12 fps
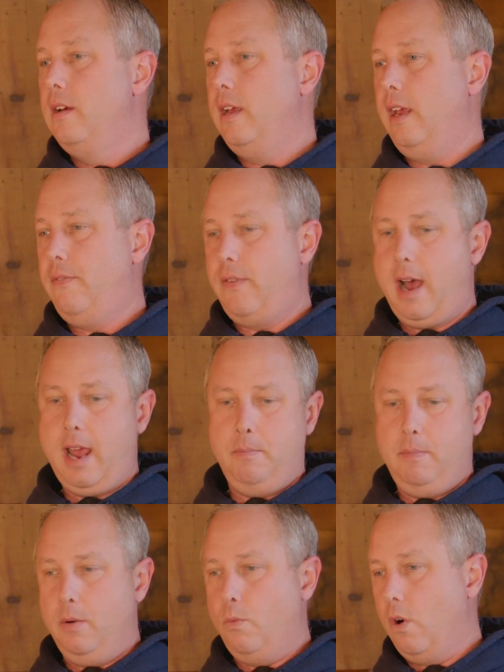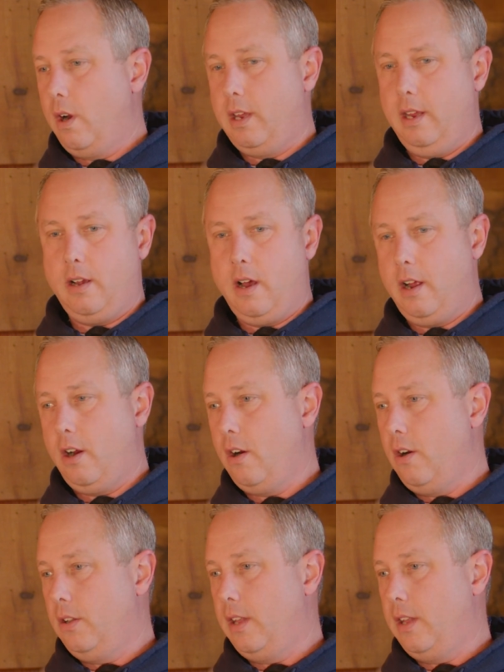if I had been working on a herd